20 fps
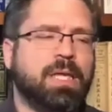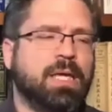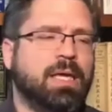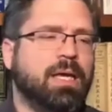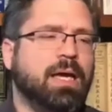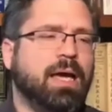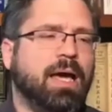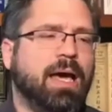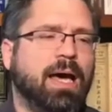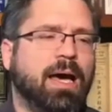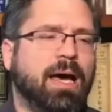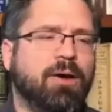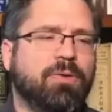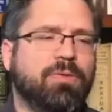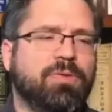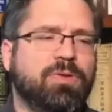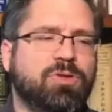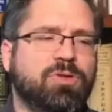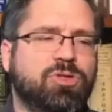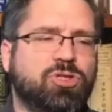how
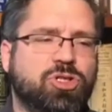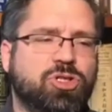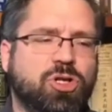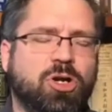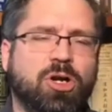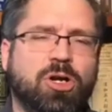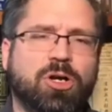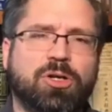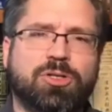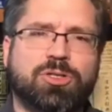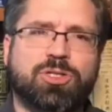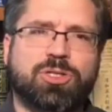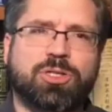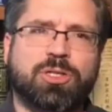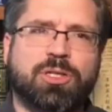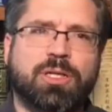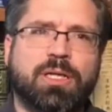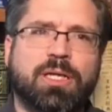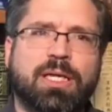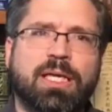the church
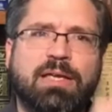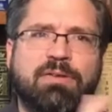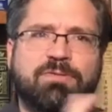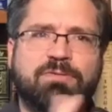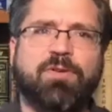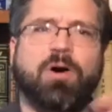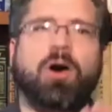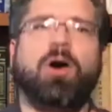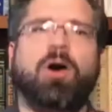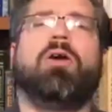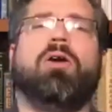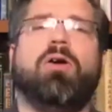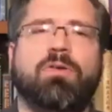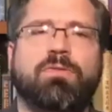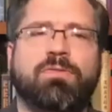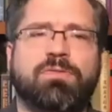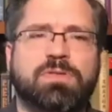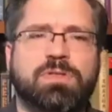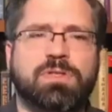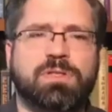
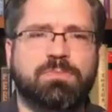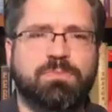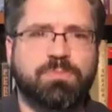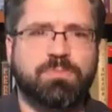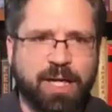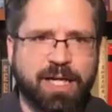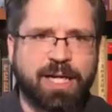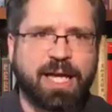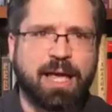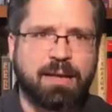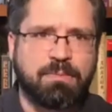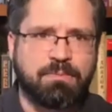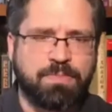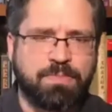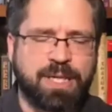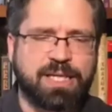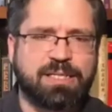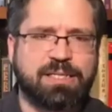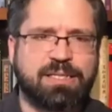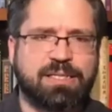evolves. Again,
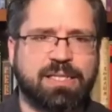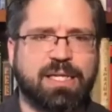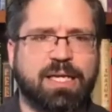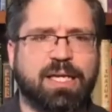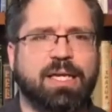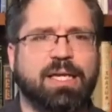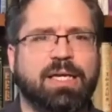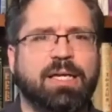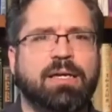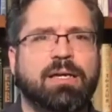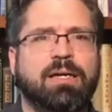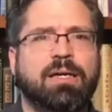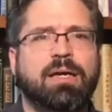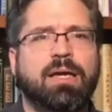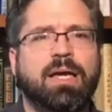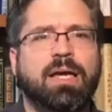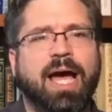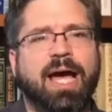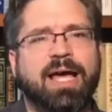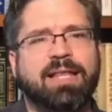big C,
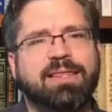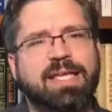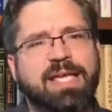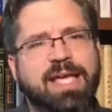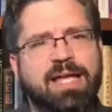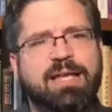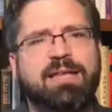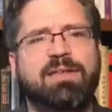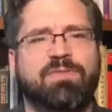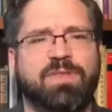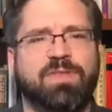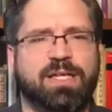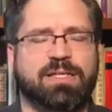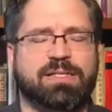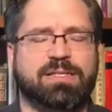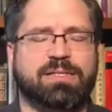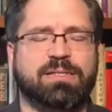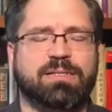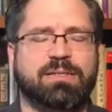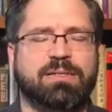at the end of
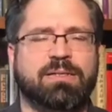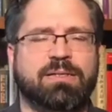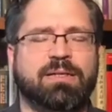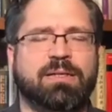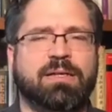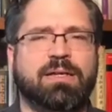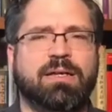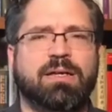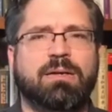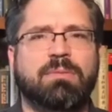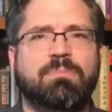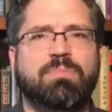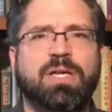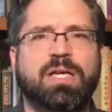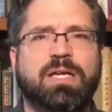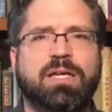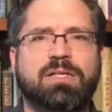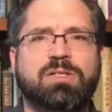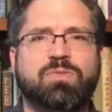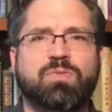this.
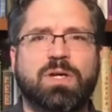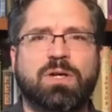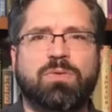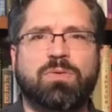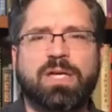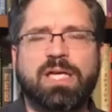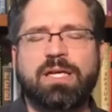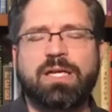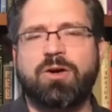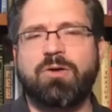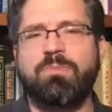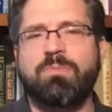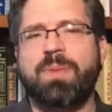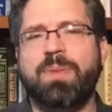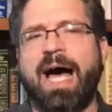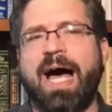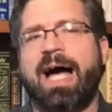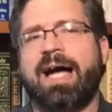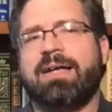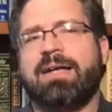Because will we go
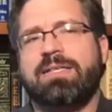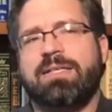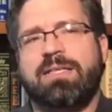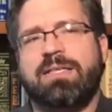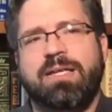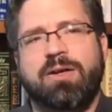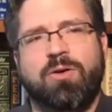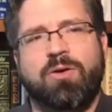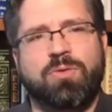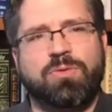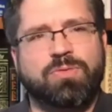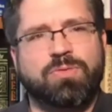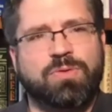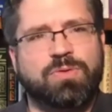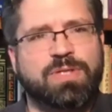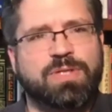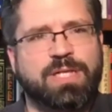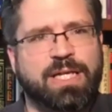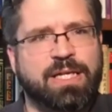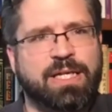back to the old
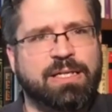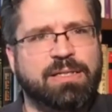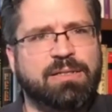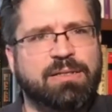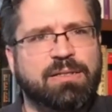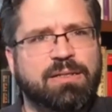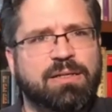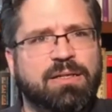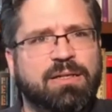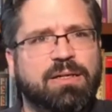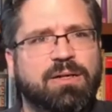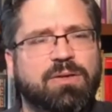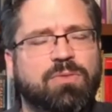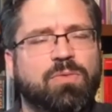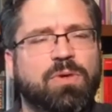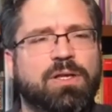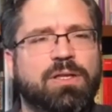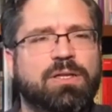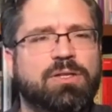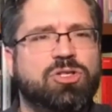routine?
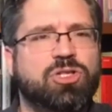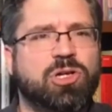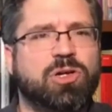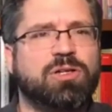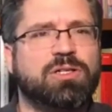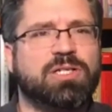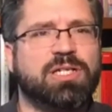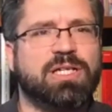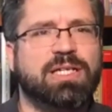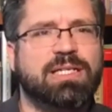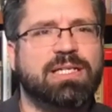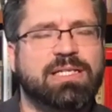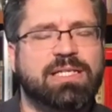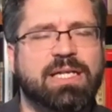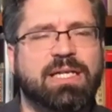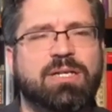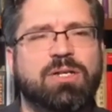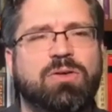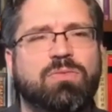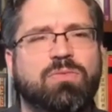Will the church
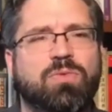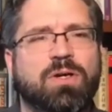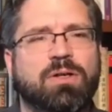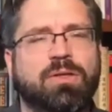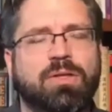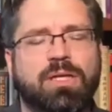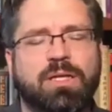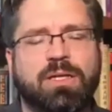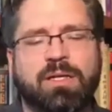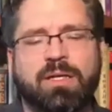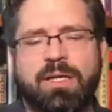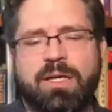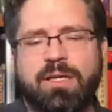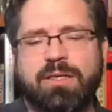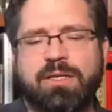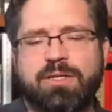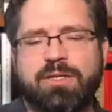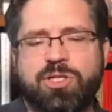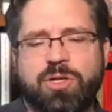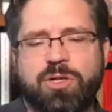continue? Will the
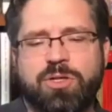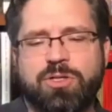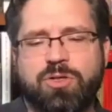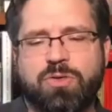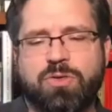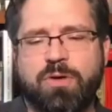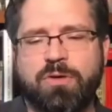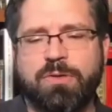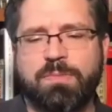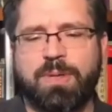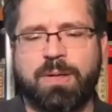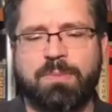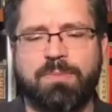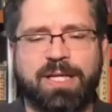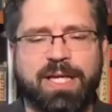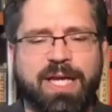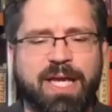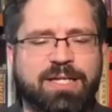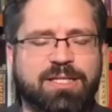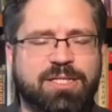church growth
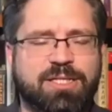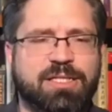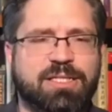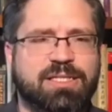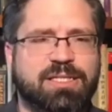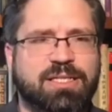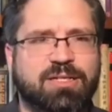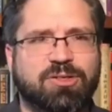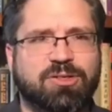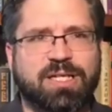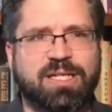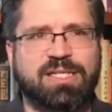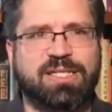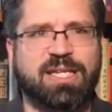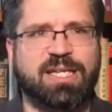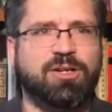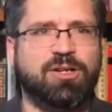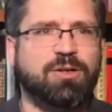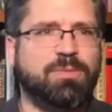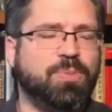publications still
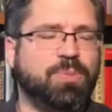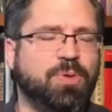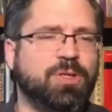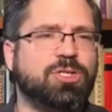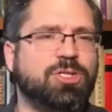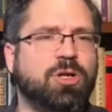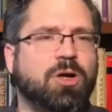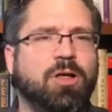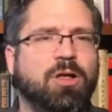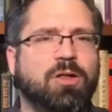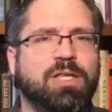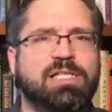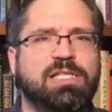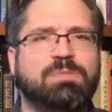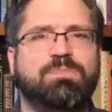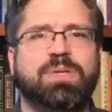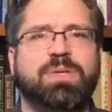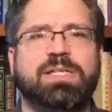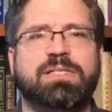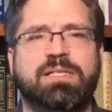continue to push all these
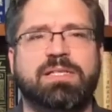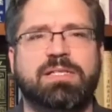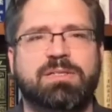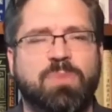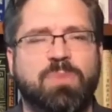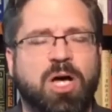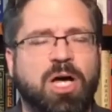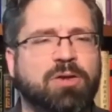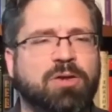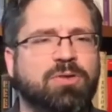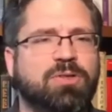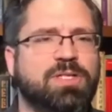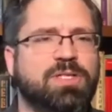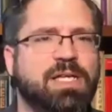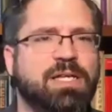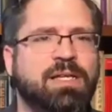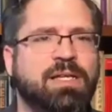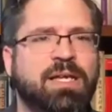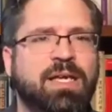business models? Somebody